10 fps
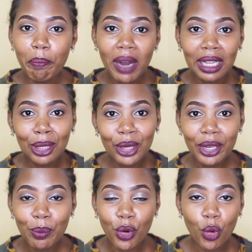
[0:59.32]

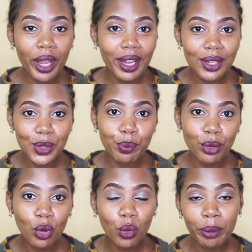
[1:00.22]
Malone Mukwende's
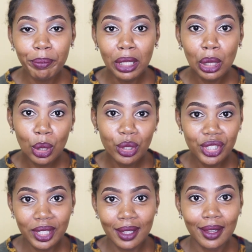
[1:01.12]
book will be
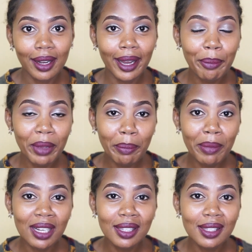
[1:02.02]
launched in the coming
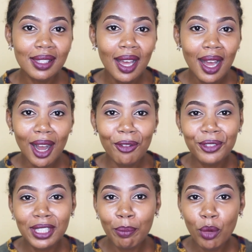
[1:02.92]
months
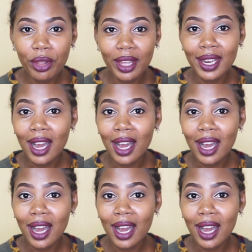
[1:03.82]
after more than